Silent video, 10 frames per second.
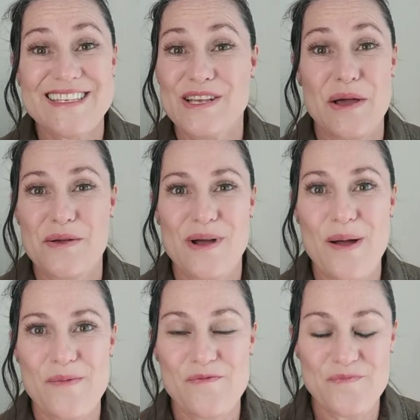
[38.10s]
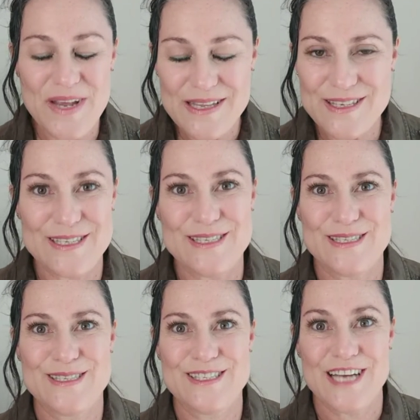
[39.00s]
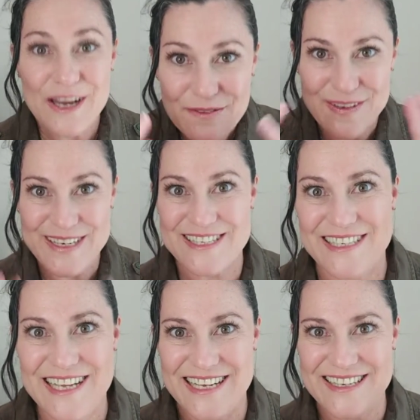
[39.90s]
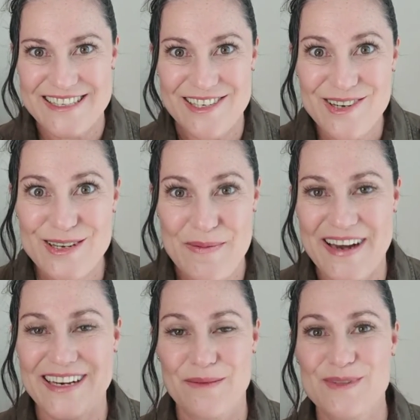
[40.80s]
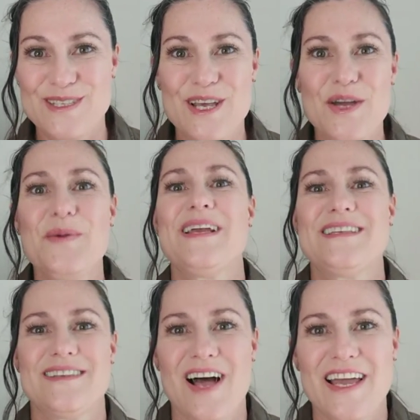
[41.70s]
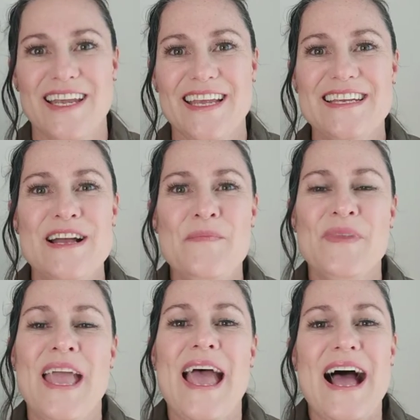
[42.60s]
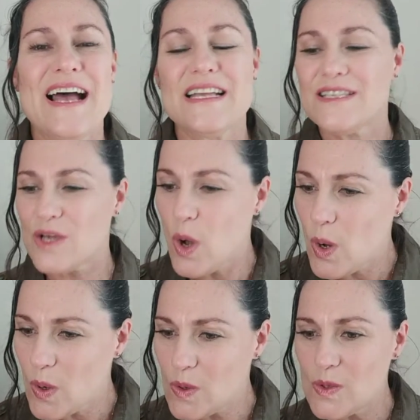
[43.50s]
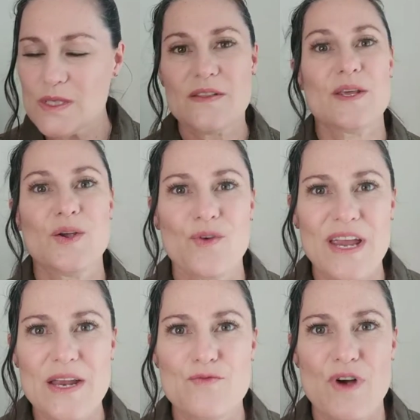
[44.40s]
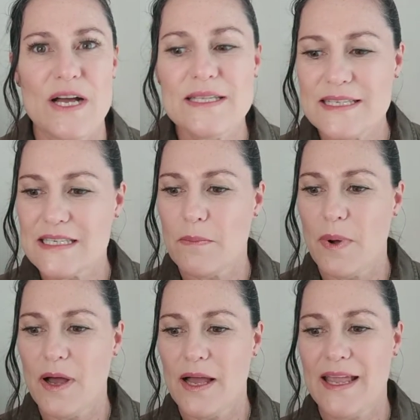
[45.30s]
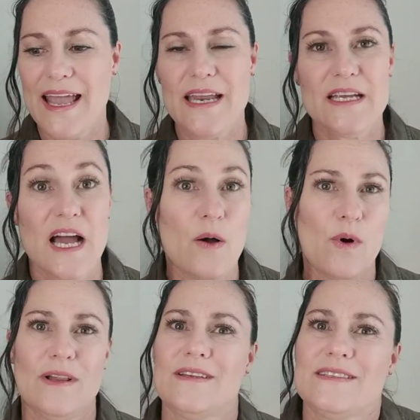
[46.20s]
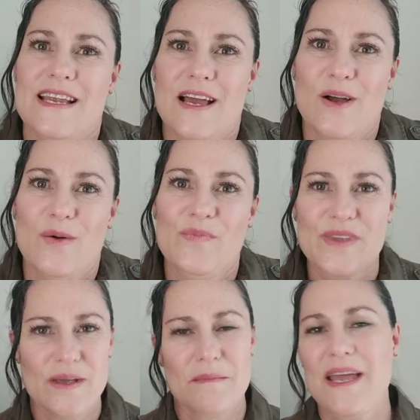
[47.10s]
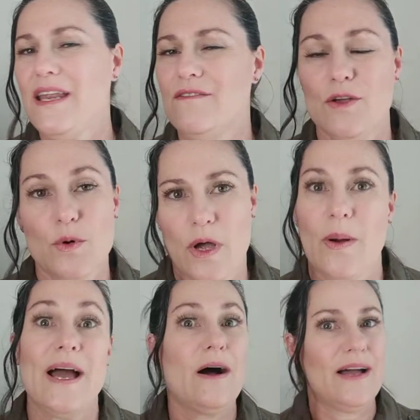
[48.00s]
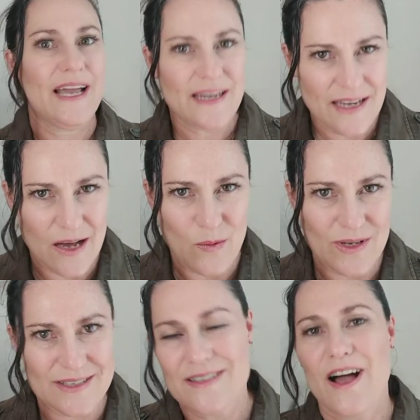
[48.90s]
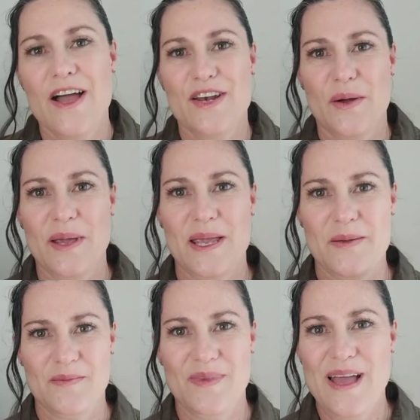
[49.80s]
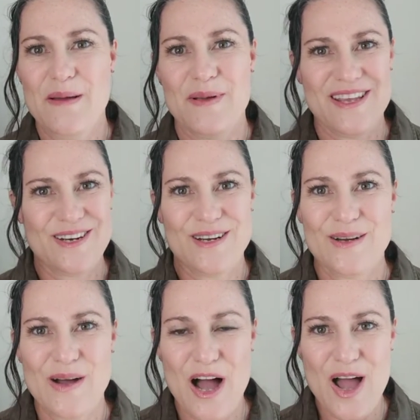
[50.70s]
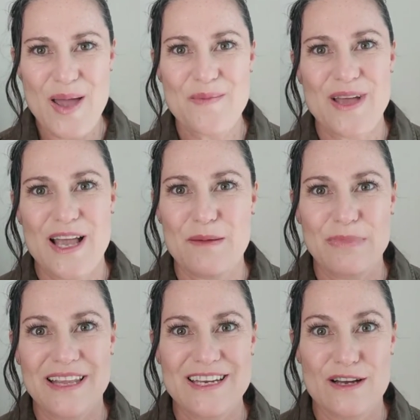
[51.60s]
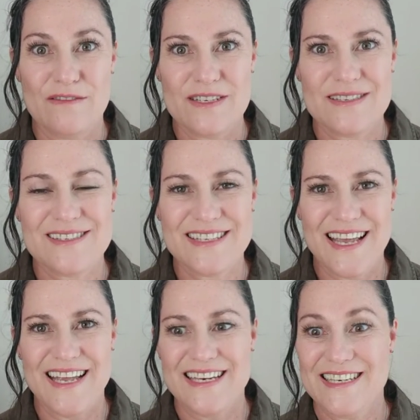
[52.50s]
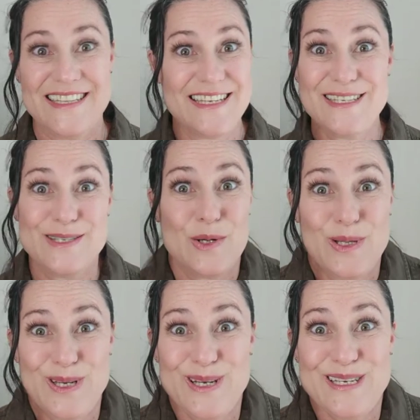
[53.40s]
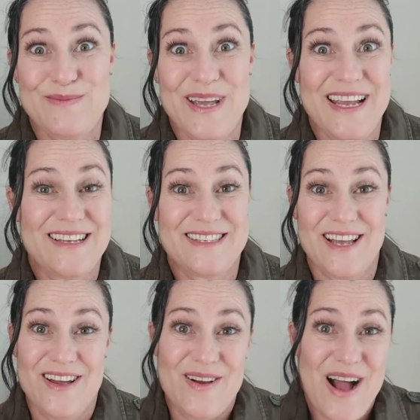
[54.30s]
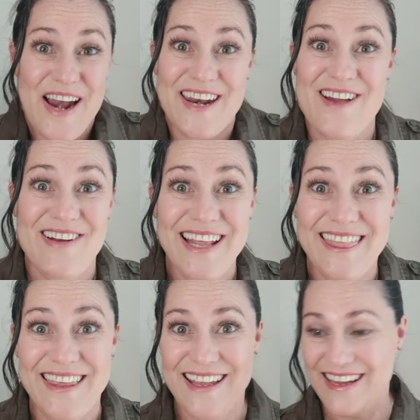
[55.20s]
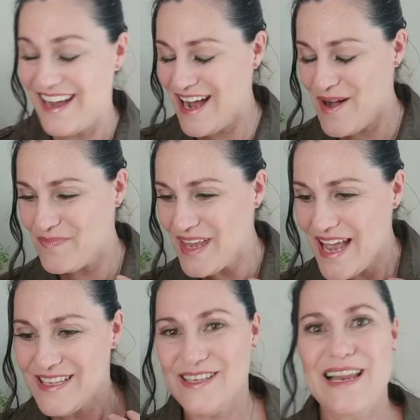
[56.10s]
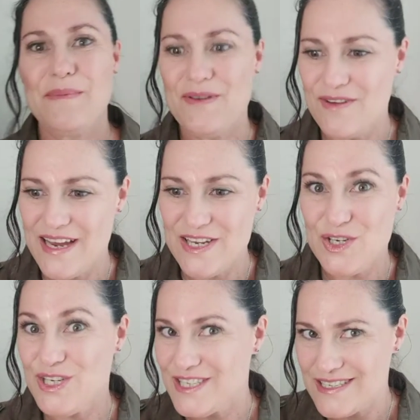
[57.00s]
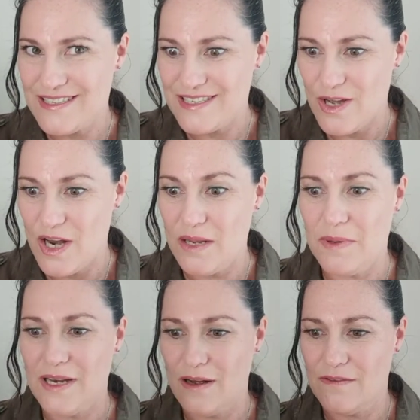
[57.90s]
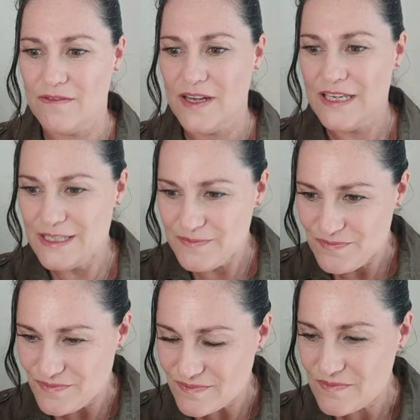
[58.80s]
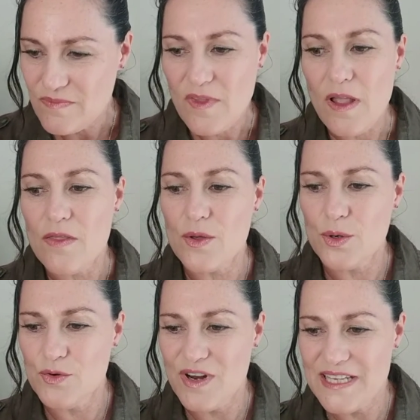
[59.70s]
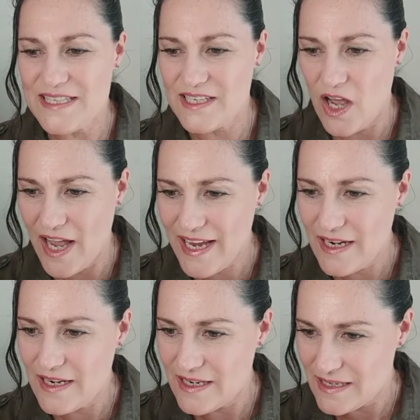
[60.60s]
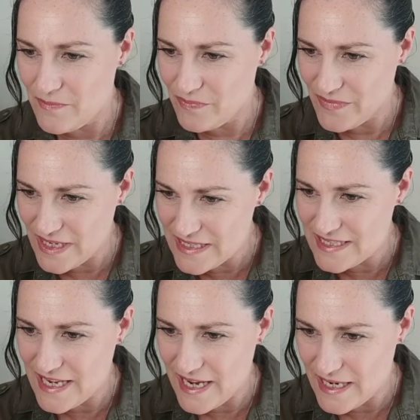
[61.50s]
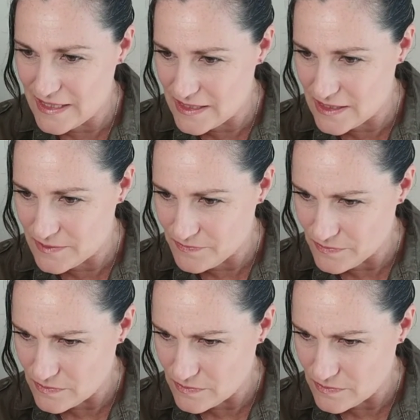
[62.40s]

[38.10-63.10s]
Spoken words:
So I've been just chafing to talk about it. I'm so excited. It's called The Green Rust by Edgar Wallace. Now, many of you will go, oh, Edgar Wallace, I know him. But, you know, I'm a complete novice and this is all new to me. So I don't know anything. So let me read you just a tiny bit off the Goodreads site. It says,